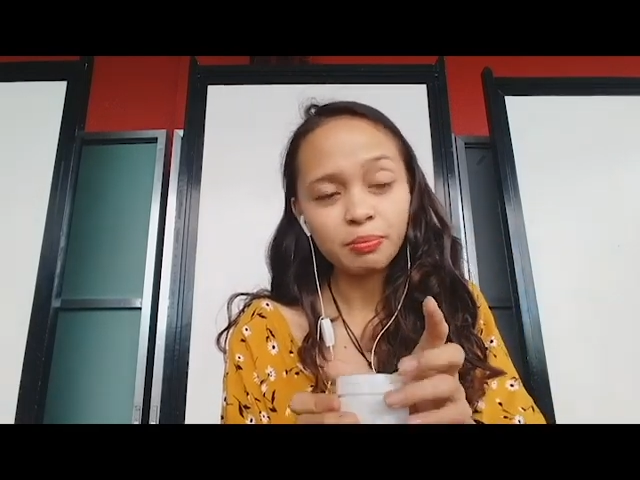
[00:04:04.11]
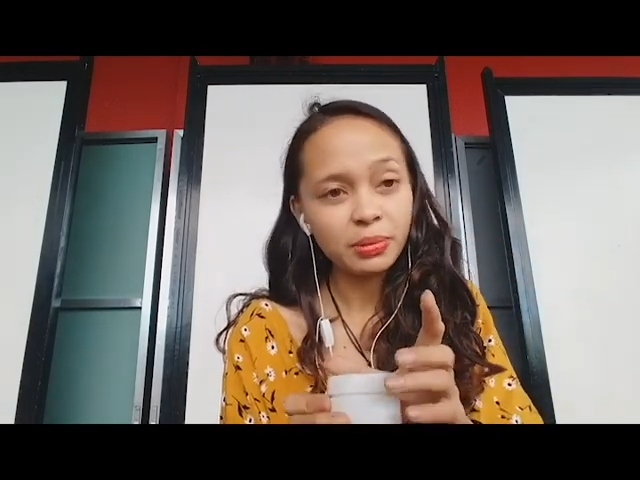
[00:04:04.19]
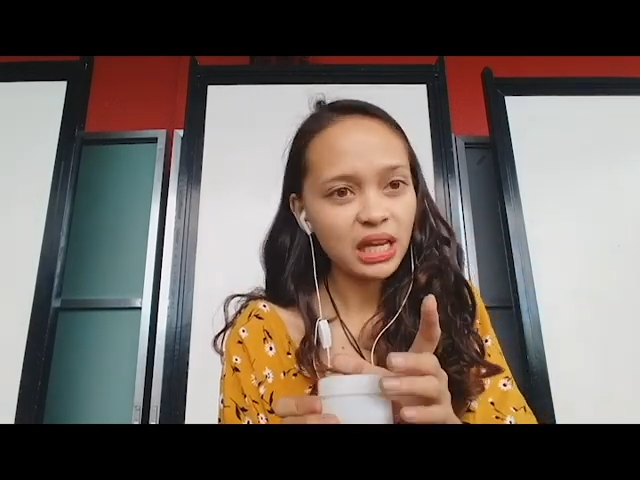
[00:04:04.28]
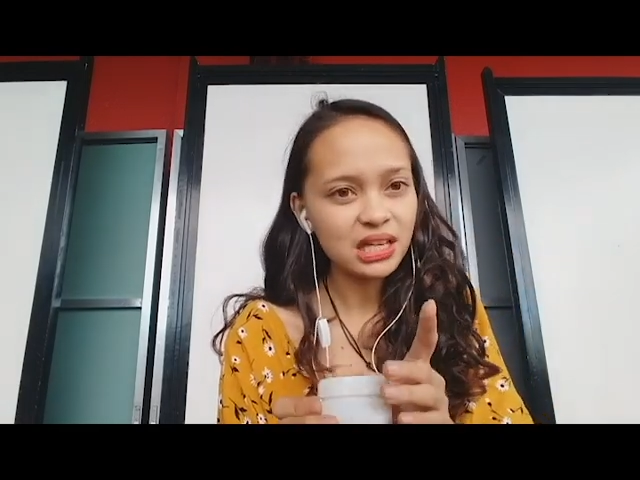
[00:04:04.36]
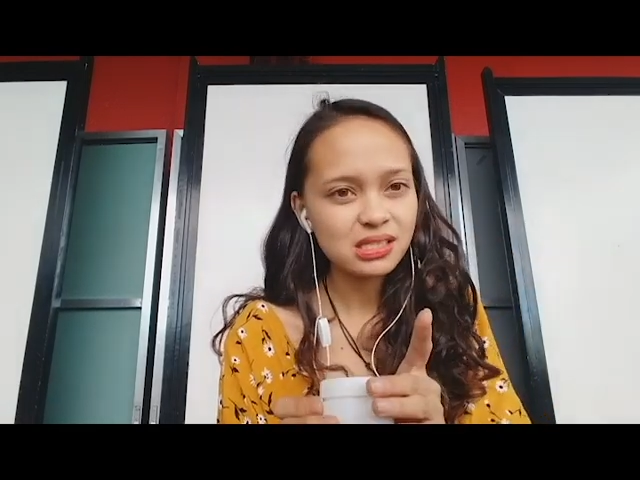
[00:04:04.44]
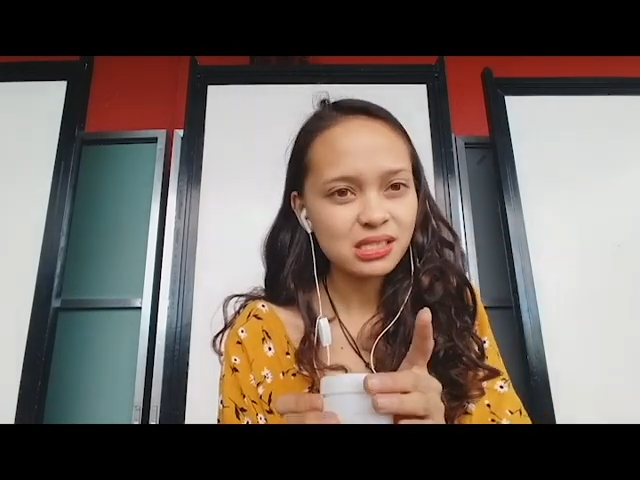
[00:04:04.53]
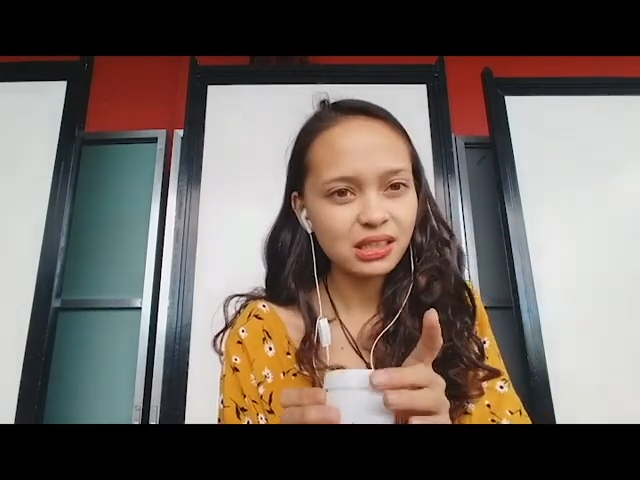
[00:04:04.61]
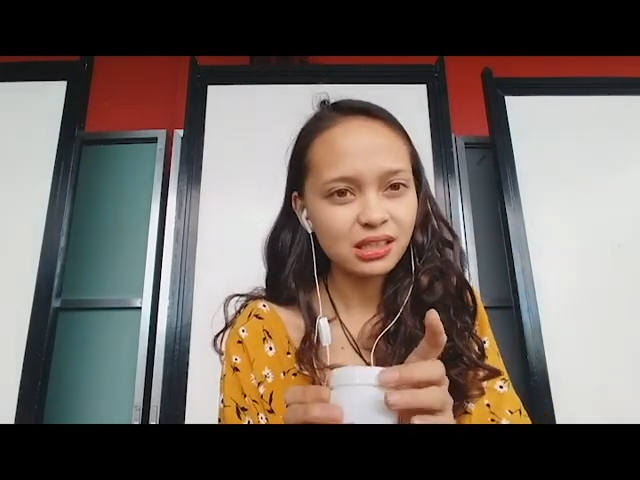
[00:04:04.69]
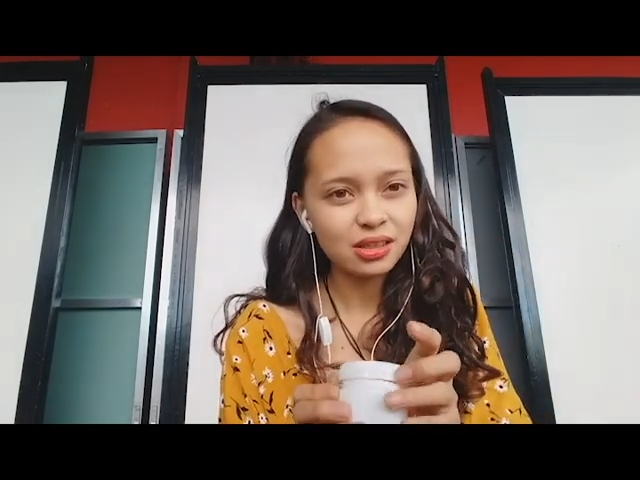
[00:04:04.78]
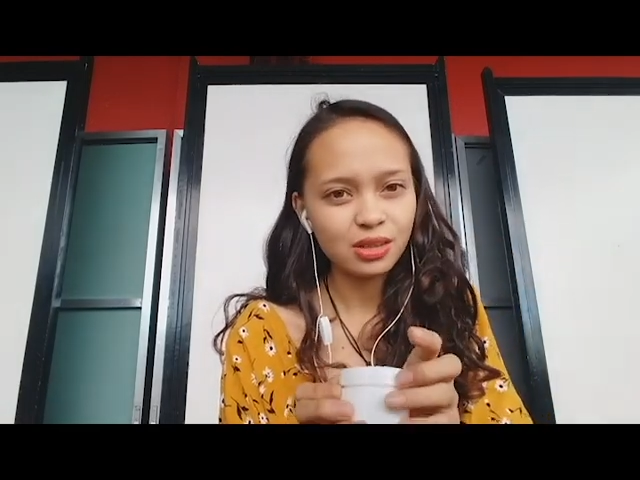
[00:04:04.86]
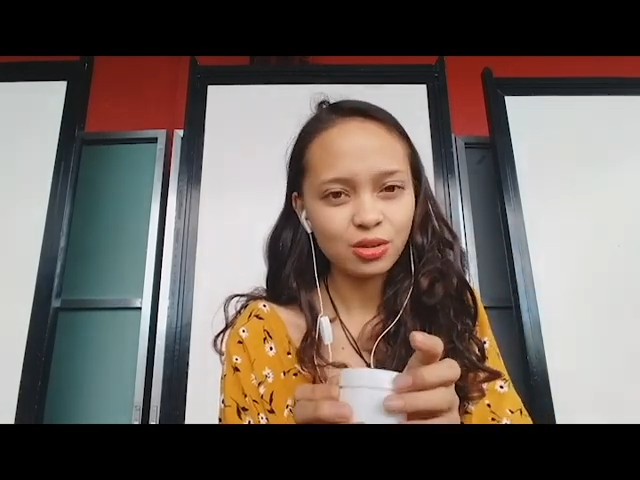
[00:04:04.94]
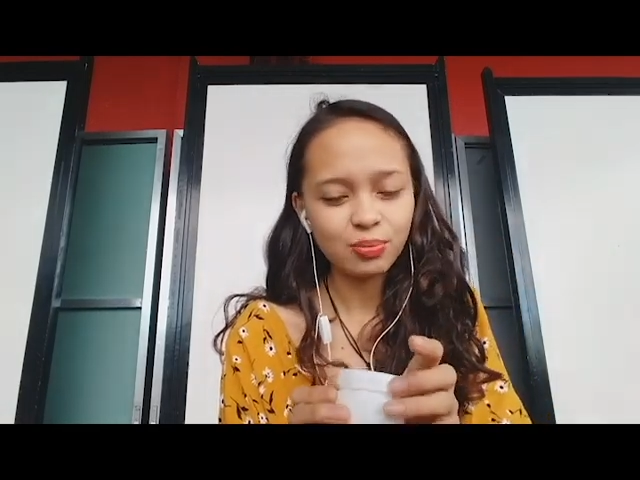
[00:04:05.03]
plastic
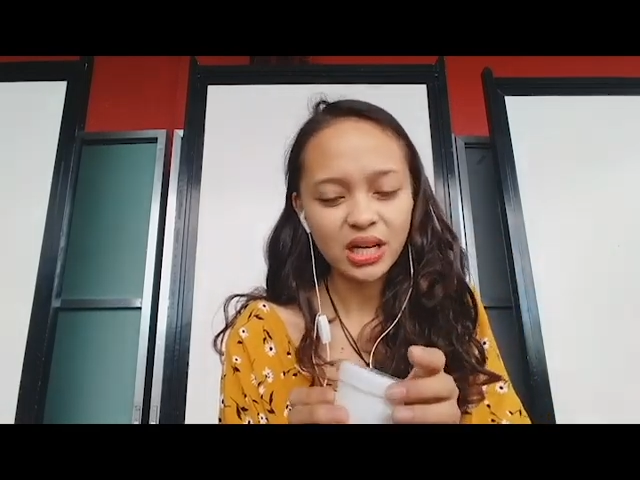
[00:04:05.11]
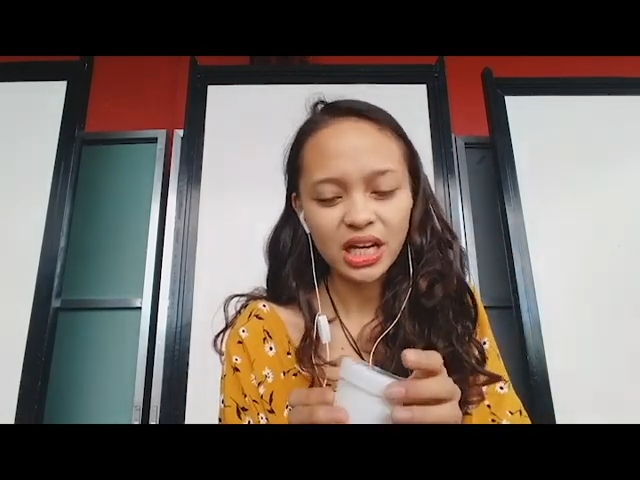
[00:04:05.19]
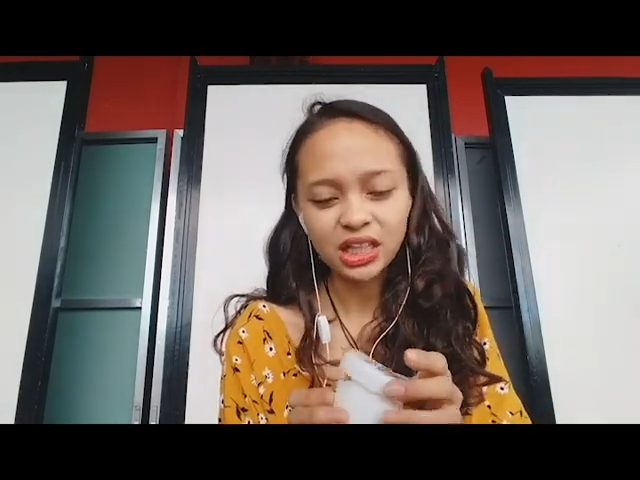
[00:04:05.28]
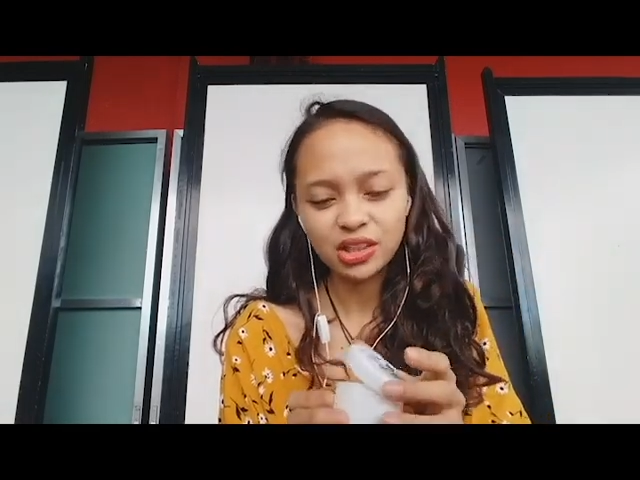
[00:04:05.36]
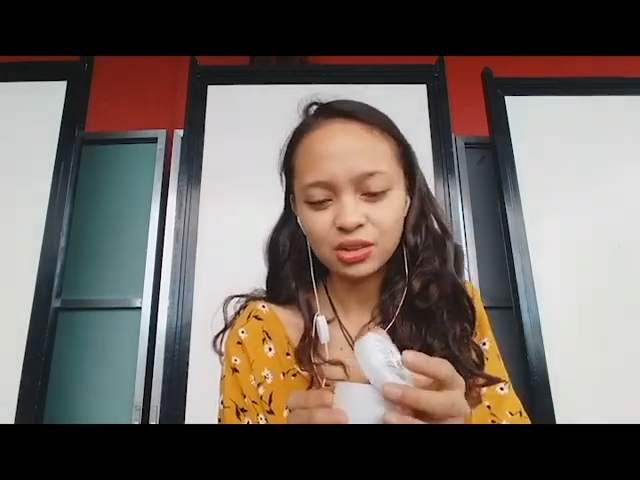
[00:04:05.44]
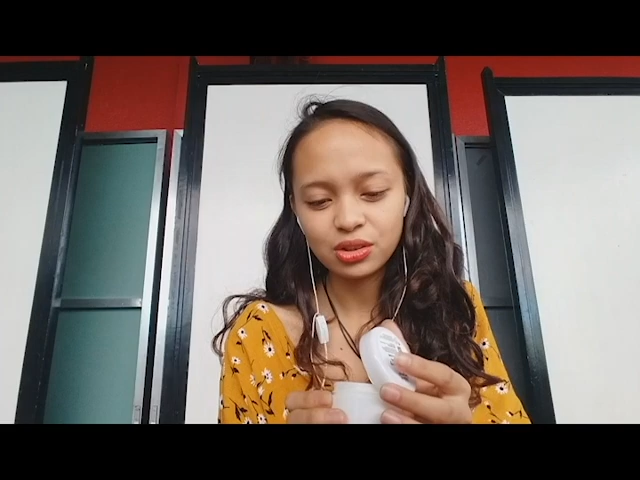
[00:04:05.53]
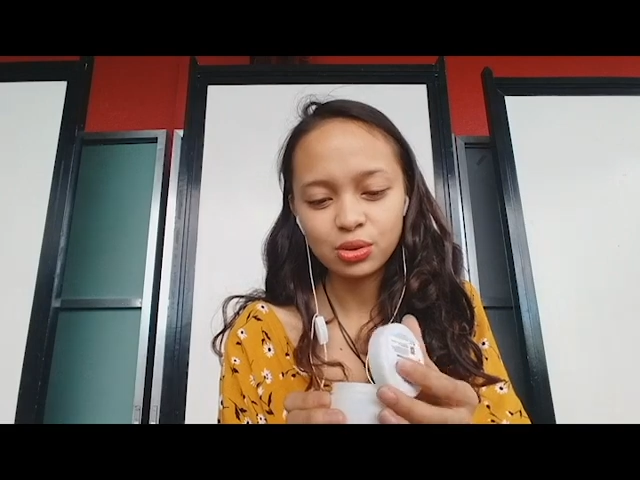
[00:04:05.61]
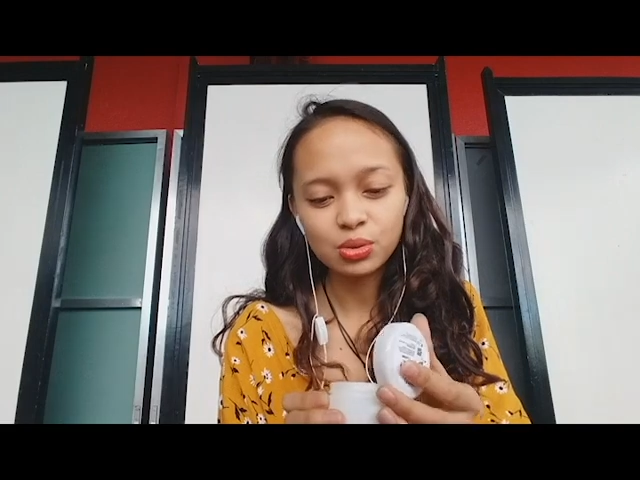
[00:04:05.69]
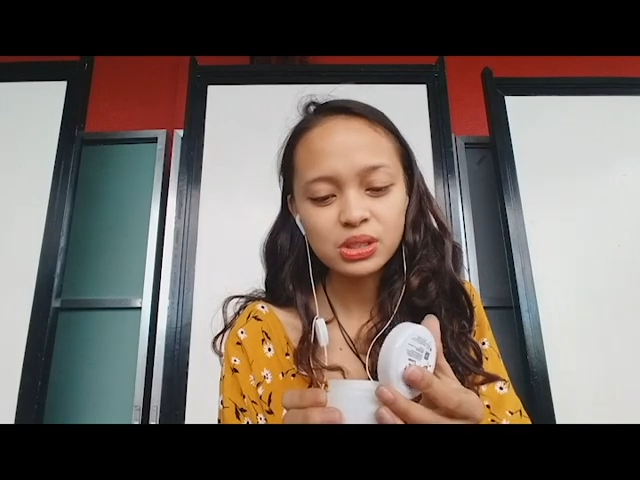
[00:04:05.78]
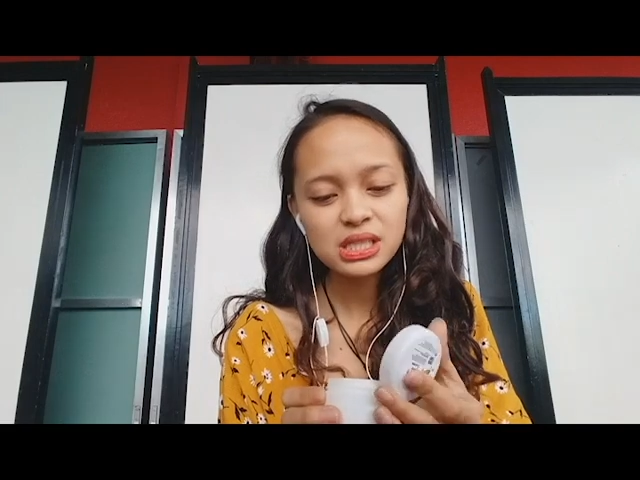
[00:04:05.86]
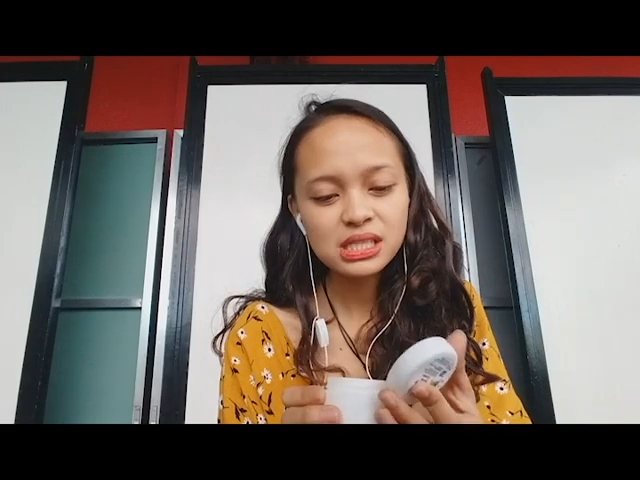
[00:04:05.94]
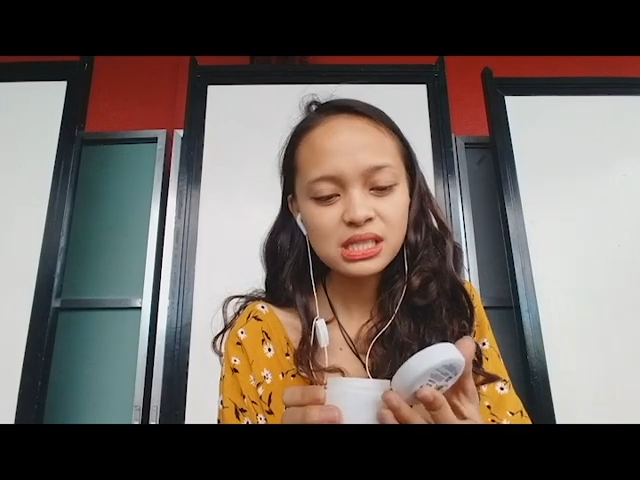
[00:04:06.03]
that you buy and
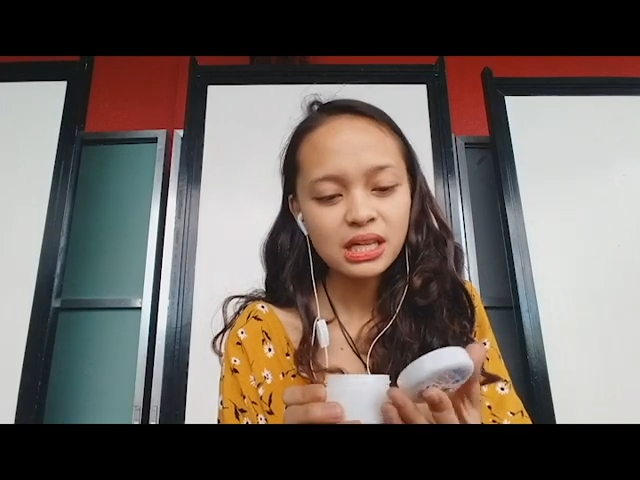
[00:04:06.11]
use.